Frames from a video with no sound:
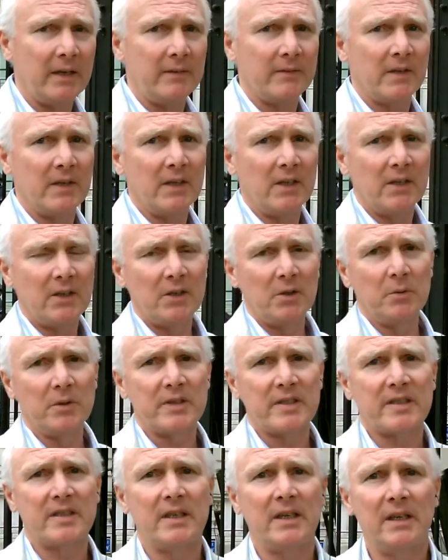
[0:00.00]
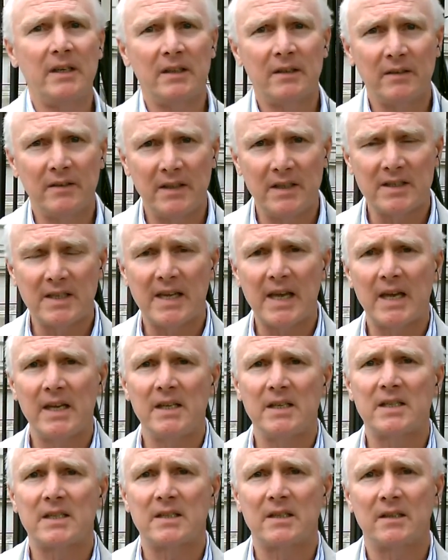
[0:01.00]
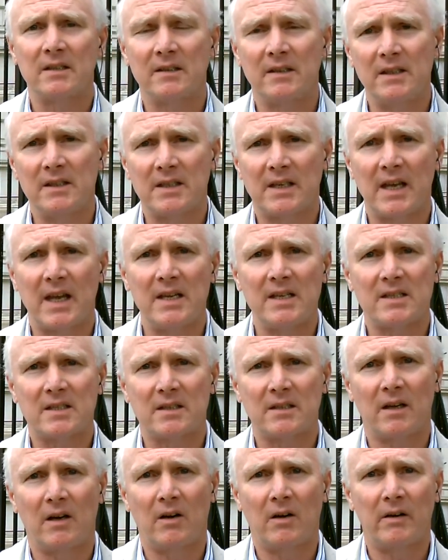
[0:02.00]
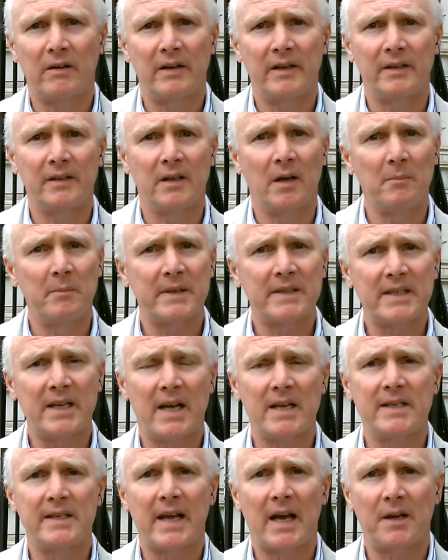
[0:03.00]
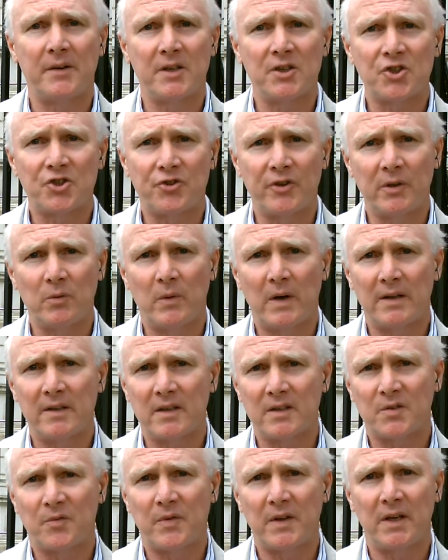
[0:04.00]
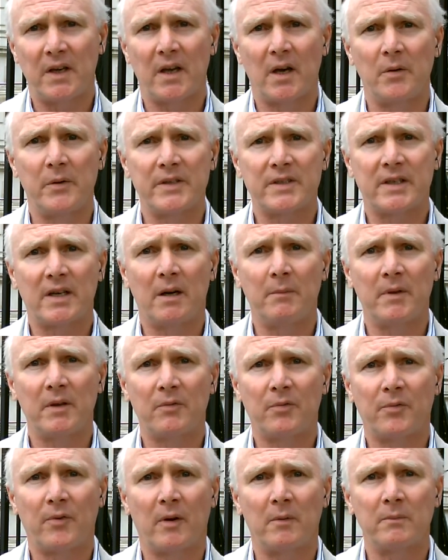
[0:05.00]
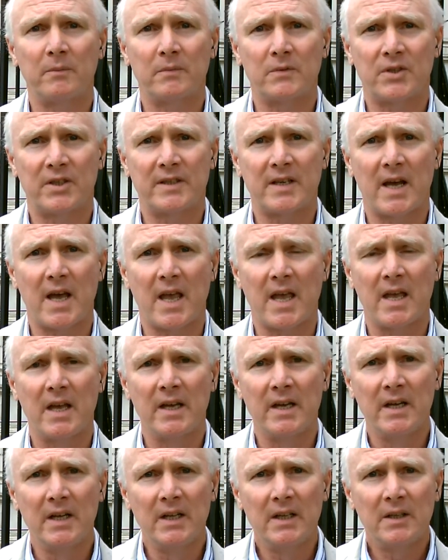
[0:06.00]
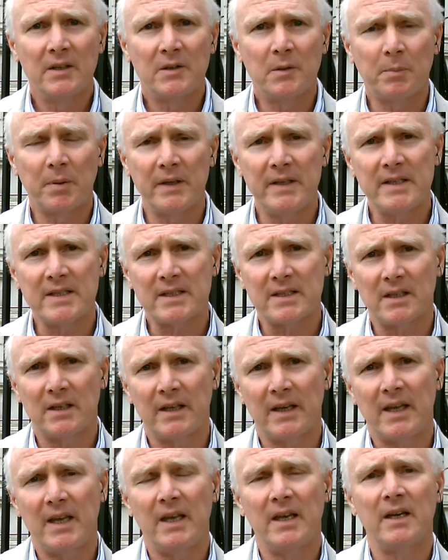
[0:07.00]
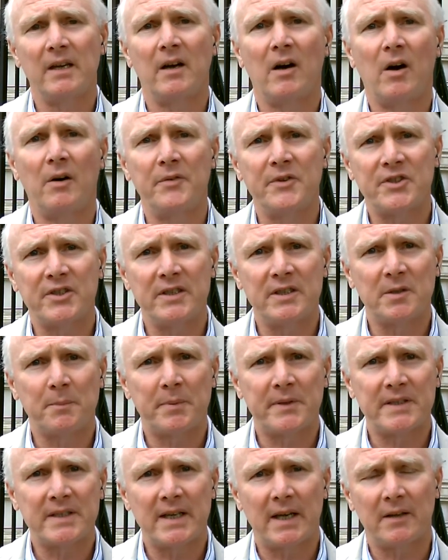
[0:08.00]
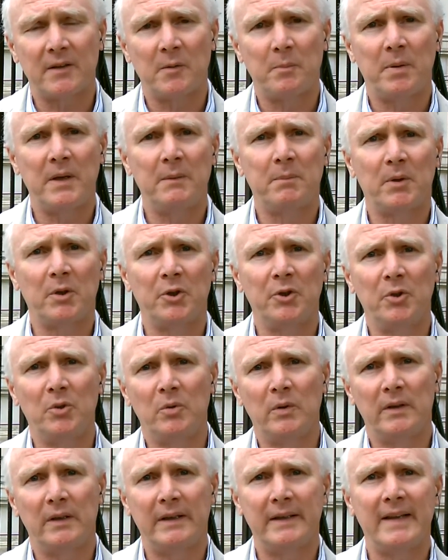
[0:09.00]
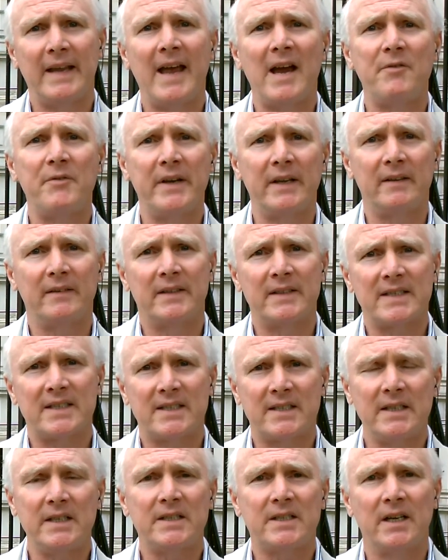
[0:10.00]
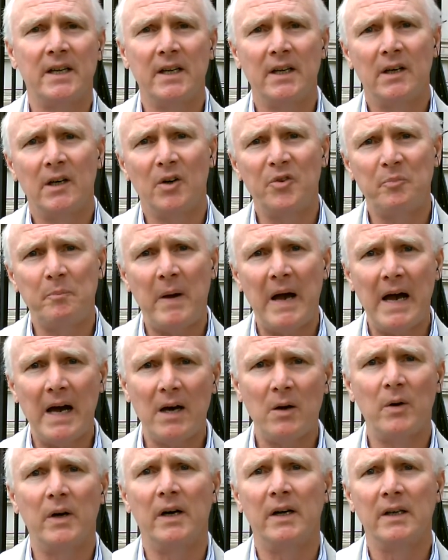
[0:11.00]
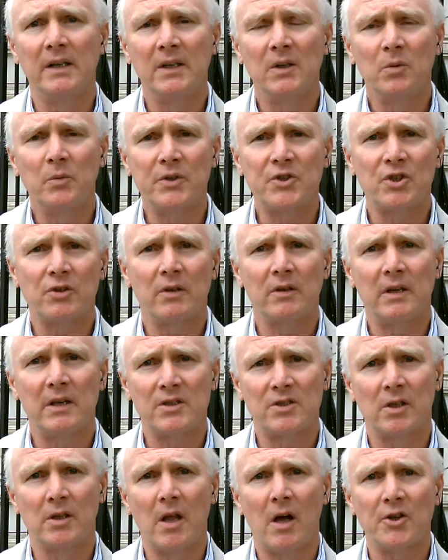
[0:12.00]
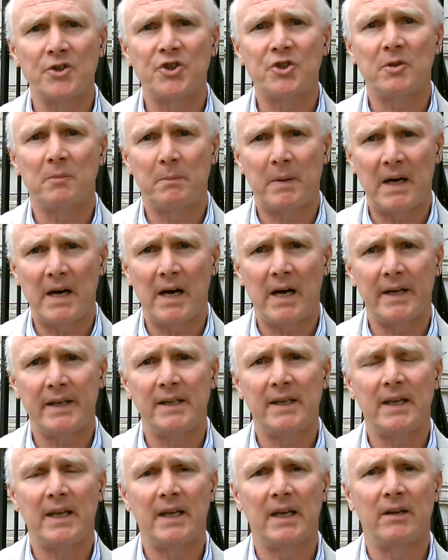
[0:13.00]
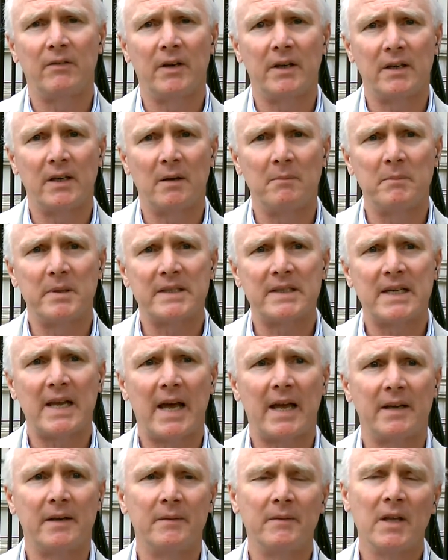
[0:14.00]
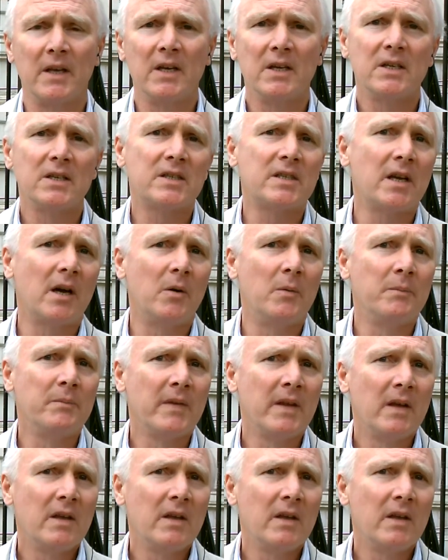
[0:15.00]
here, you will see these gates. These gates are number 10 Downing Street, where this video is coming from today. The police are here, obviously, to protect the people who inherit the seat of power, which is lodged behind here at number 10. So,